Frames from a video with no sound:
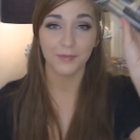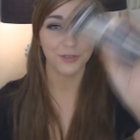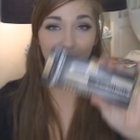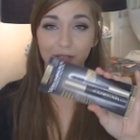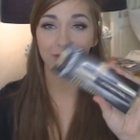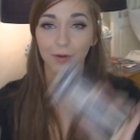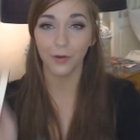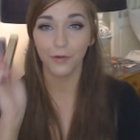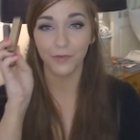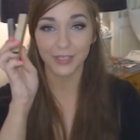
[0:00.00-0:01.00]

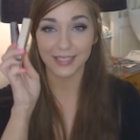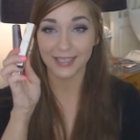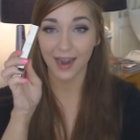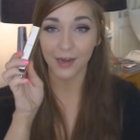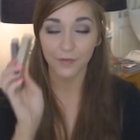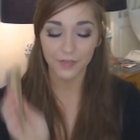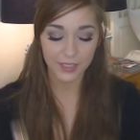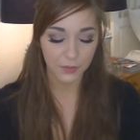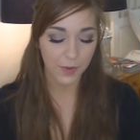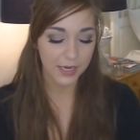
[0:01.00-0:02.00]
drugstore over designer for
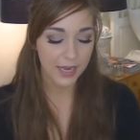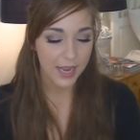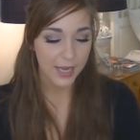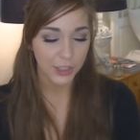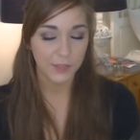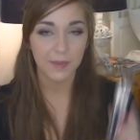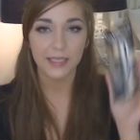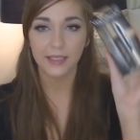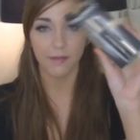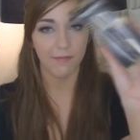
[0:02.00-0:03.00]
this one, just
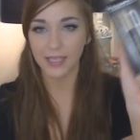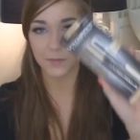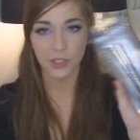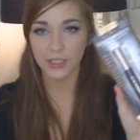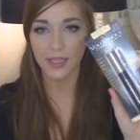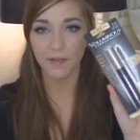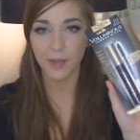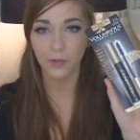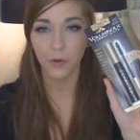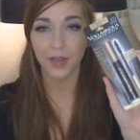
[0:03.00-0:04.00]
because as much as I love
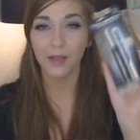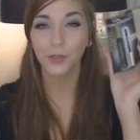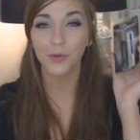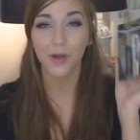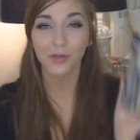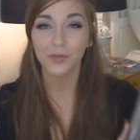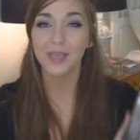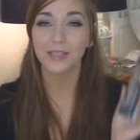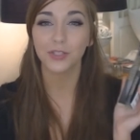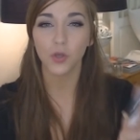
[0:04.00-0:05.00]
my L'Oreal, you can also
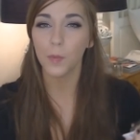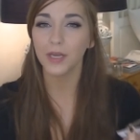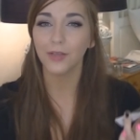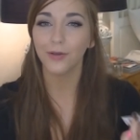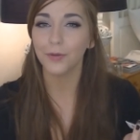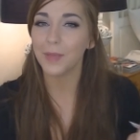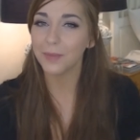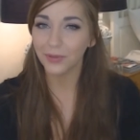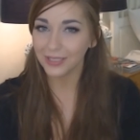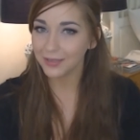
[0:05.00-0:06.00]
get so many good
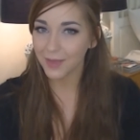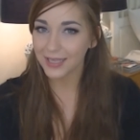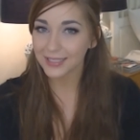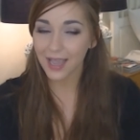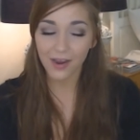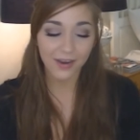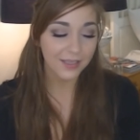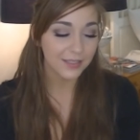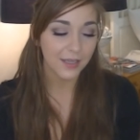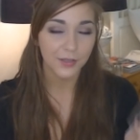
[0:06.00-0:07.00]
Maybelline
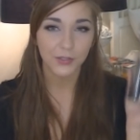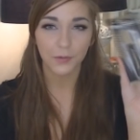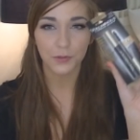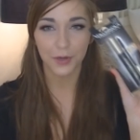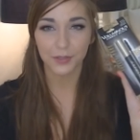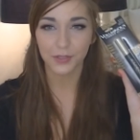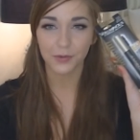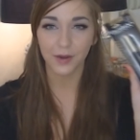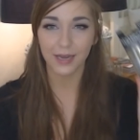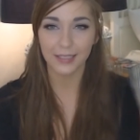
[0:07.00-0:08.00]
mascaras, so
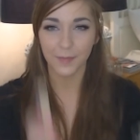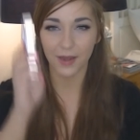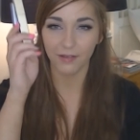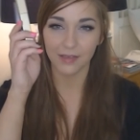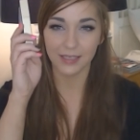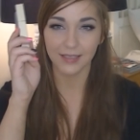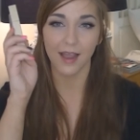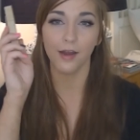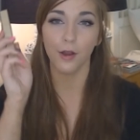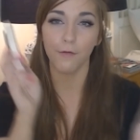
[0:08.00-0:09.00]
drugstore is better than
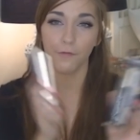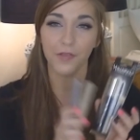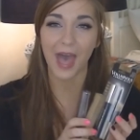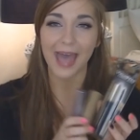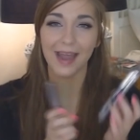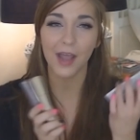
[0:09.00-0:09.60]
designer for that.